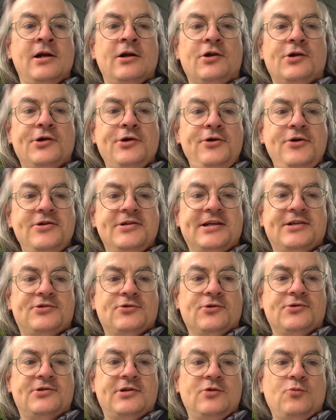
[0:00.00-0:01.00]
lose,
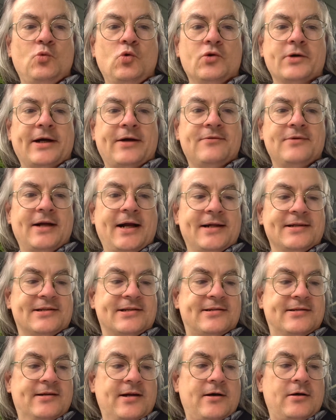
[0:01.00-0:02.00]
exhausted, worn out and
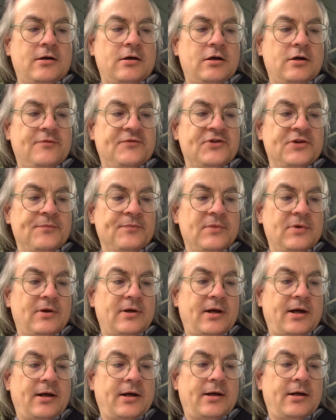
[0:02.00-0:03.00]
starved.
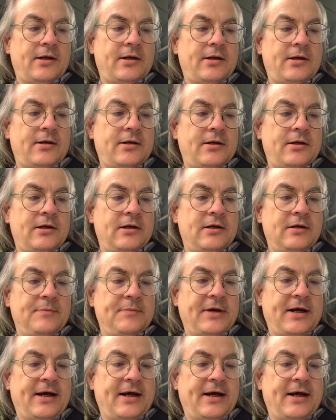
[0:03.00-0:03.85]
A